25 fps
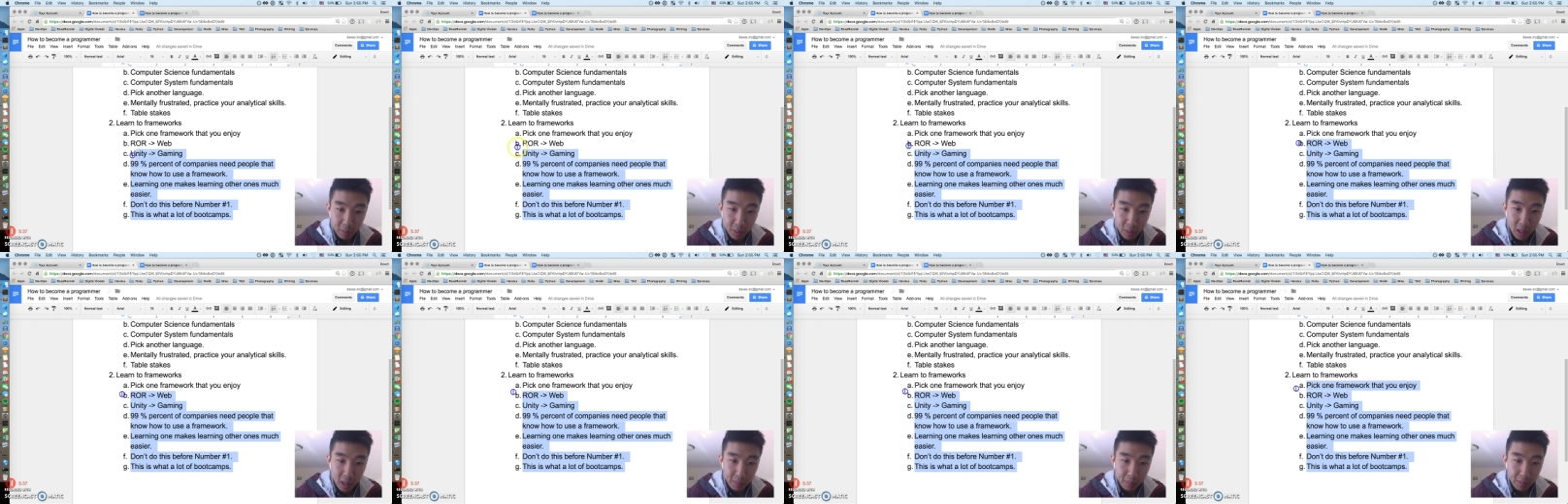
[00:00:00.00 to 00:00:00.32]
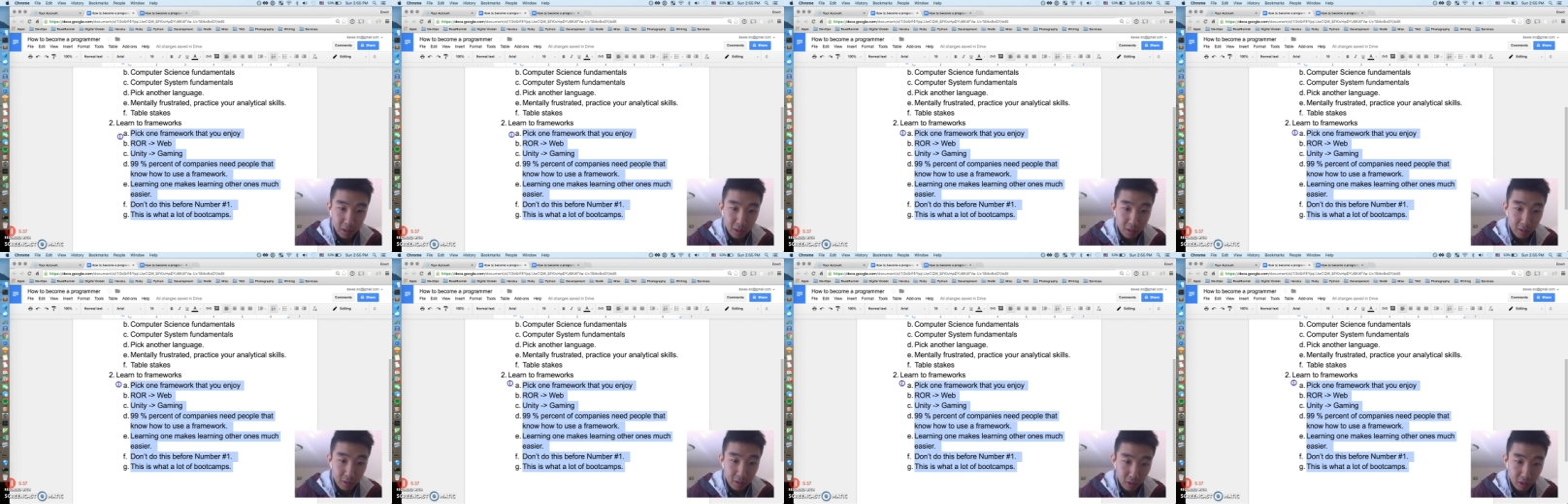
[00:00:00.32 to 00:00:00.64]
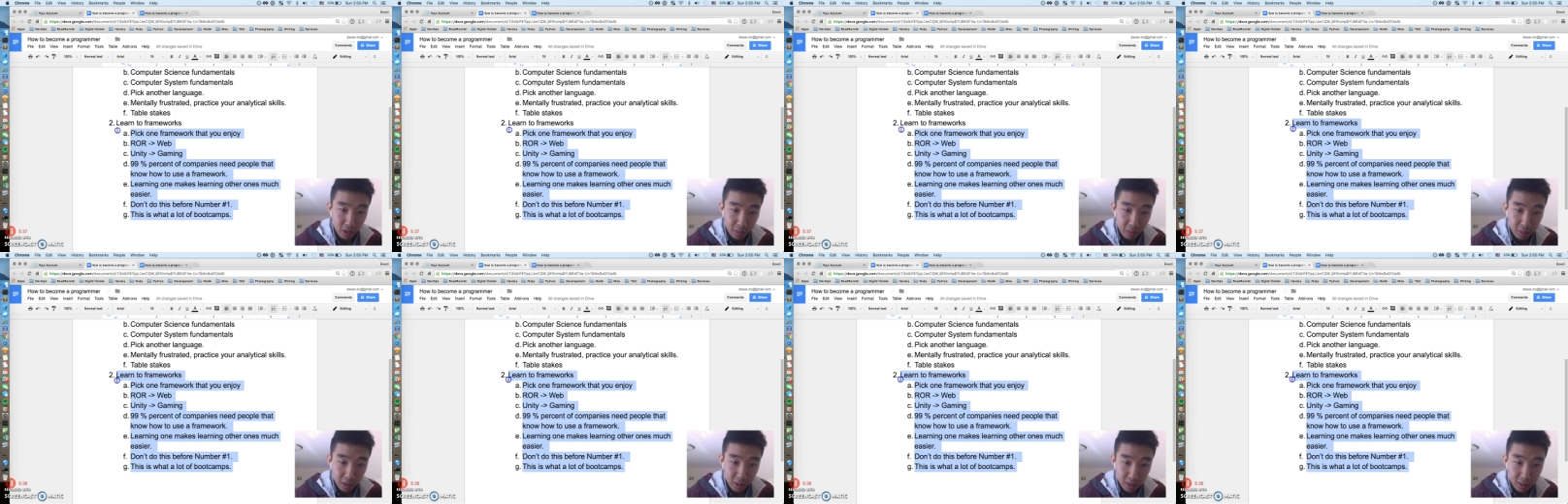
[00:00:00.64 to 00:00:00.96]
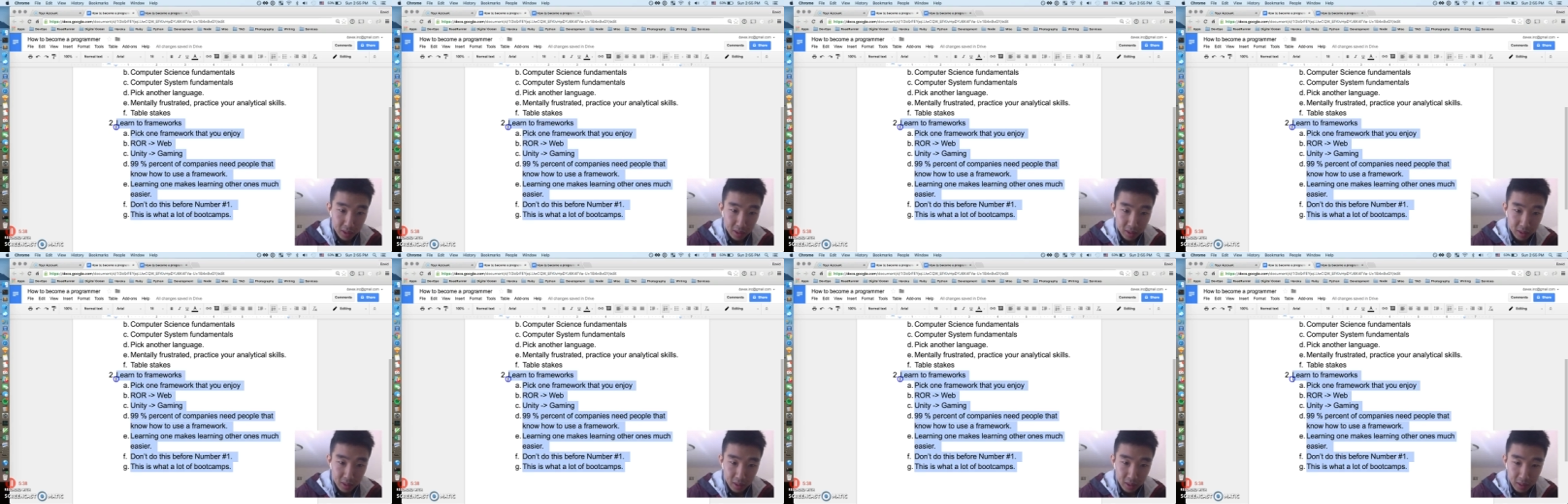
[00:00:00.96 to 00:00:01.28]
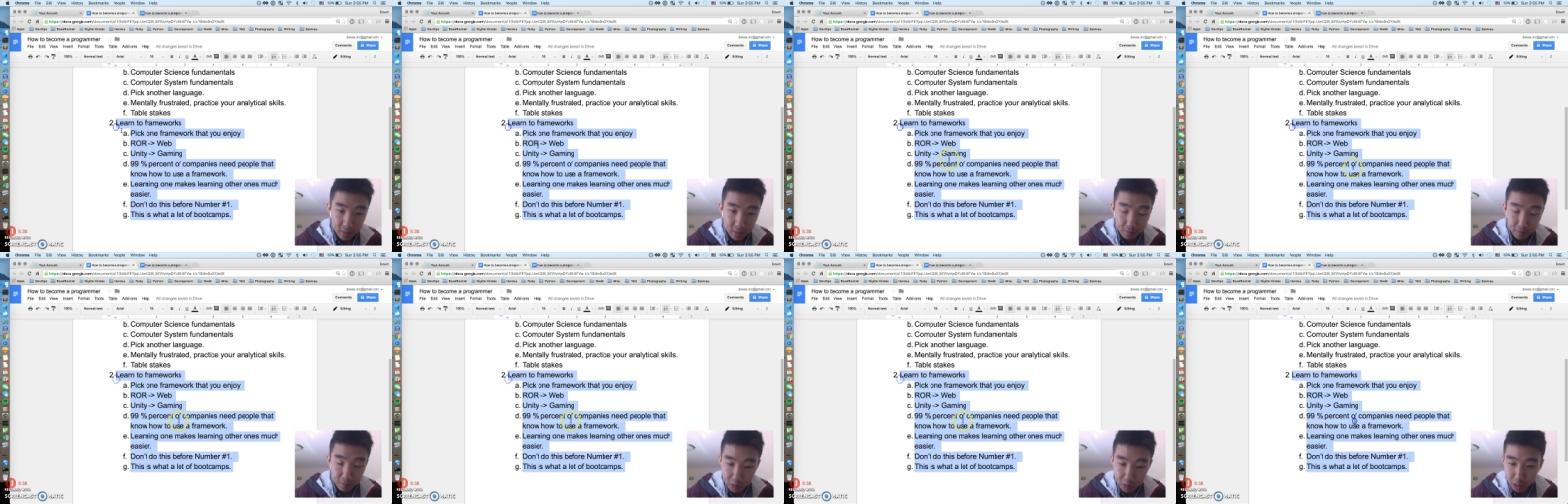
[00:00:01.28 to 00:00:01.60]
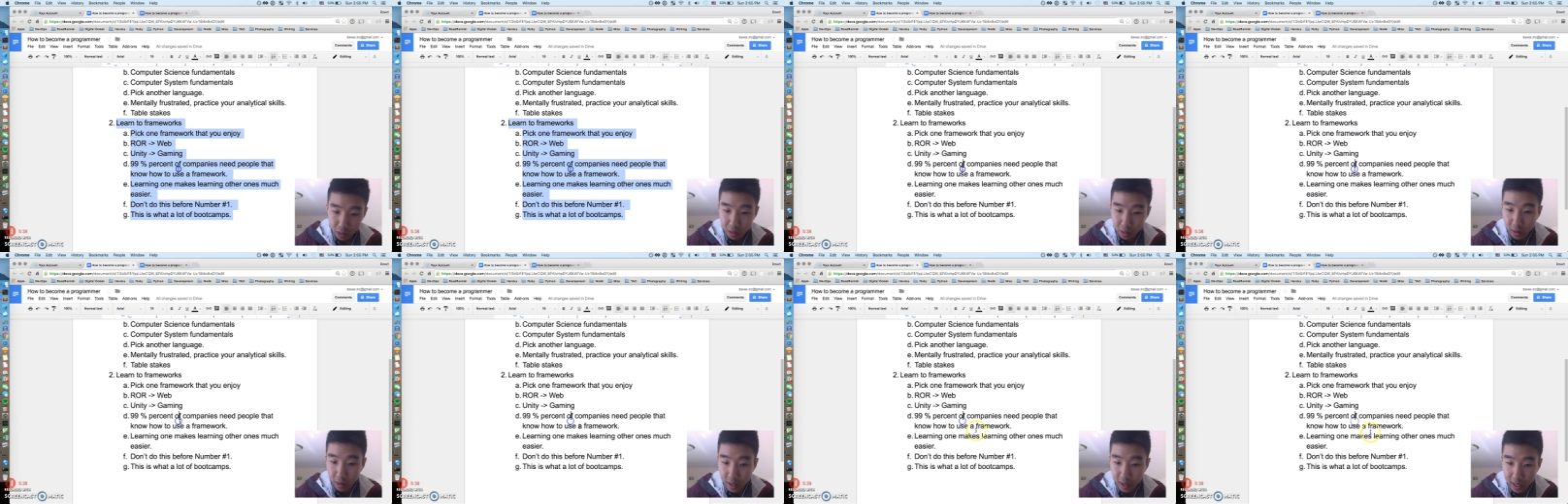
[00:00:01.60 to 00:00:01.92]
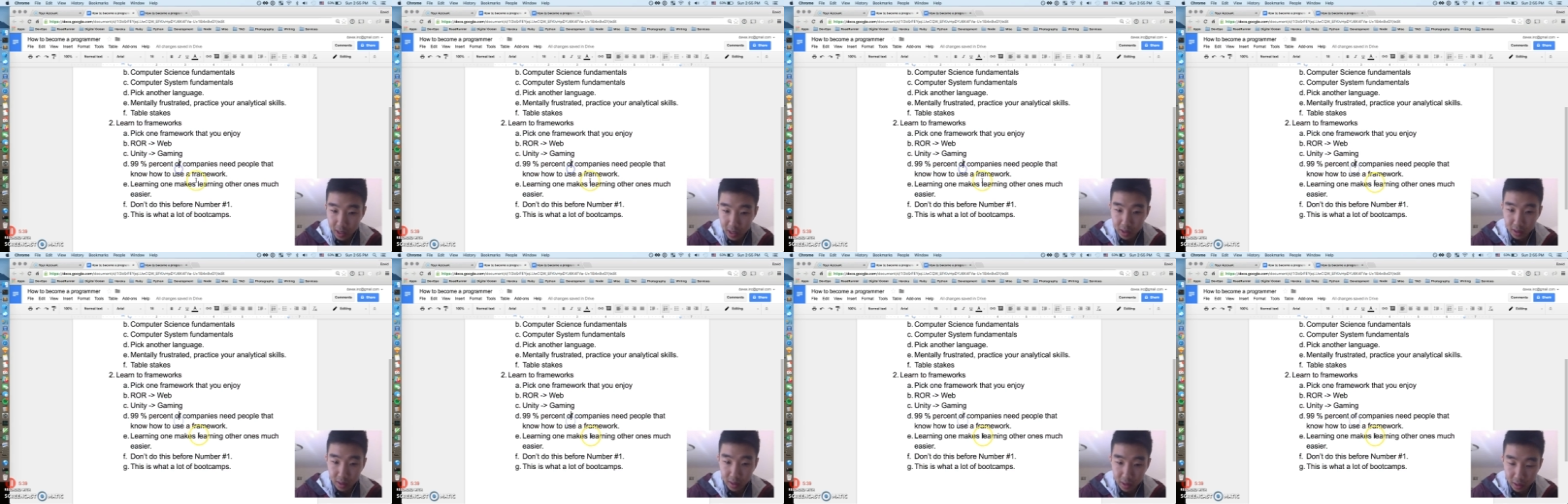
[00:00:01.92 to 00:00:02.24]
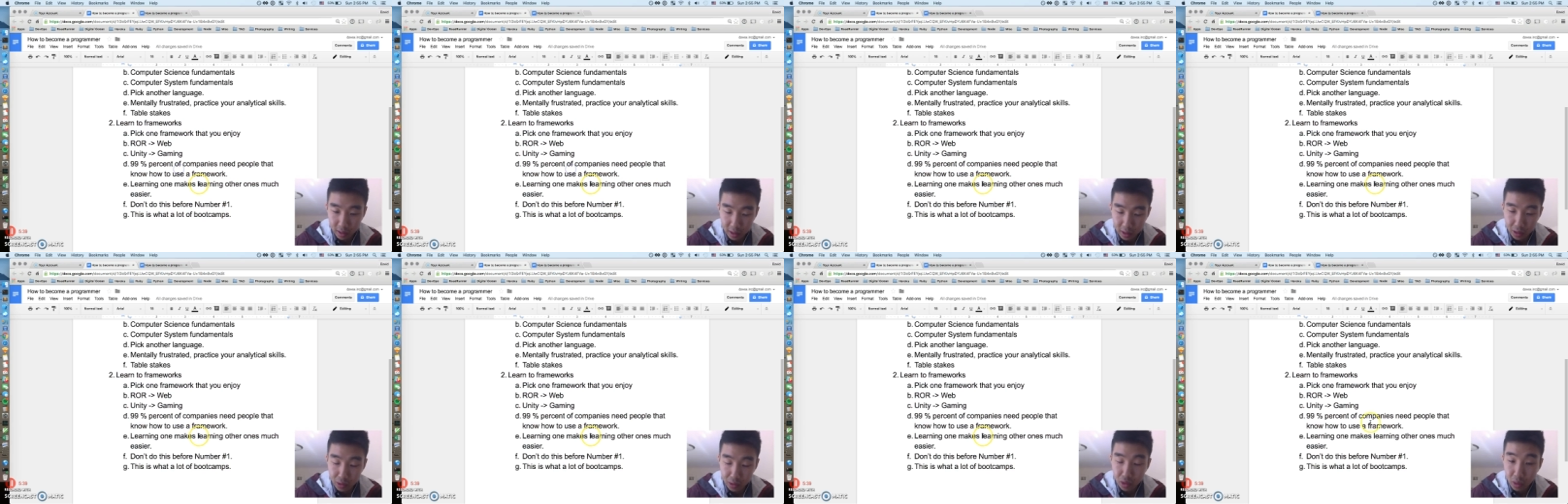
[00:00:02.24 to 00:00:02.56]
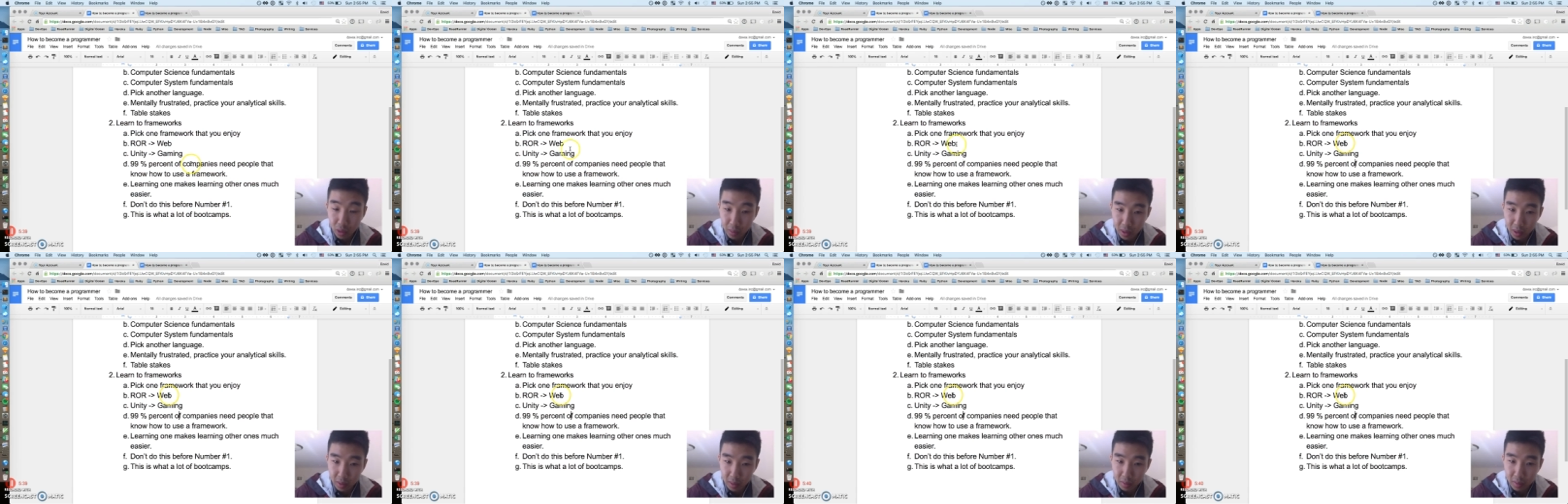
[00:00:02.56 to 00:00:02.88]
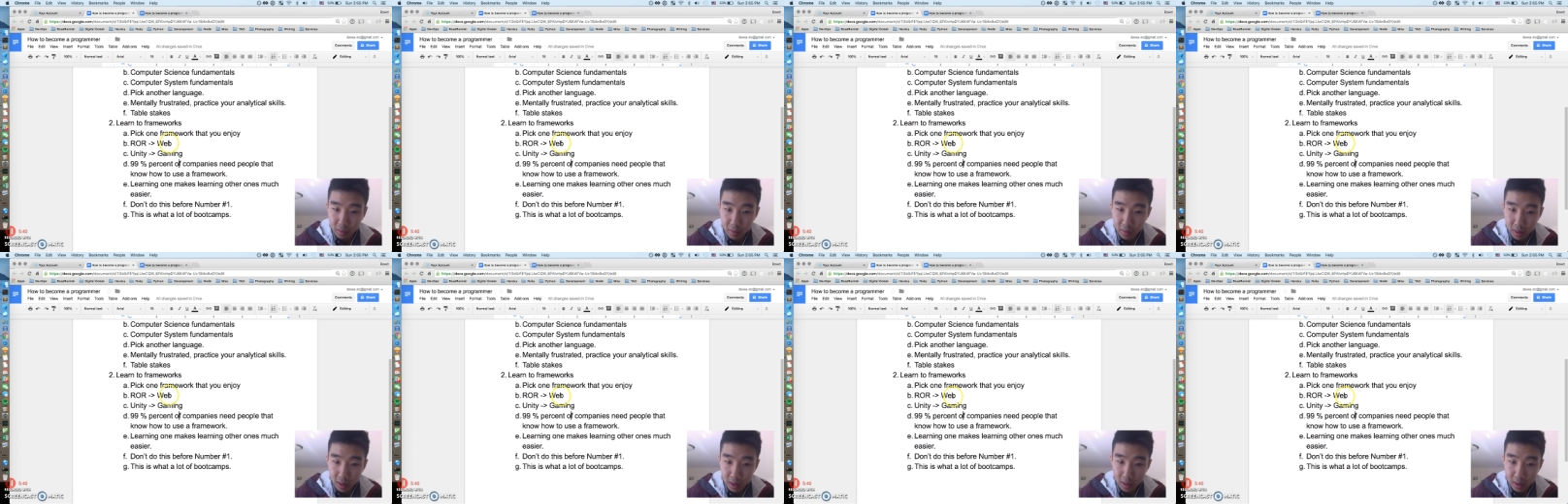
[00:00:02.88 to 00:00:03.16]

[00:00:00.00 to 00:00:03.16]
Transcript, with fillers: popular frameworks so you can actually contribute,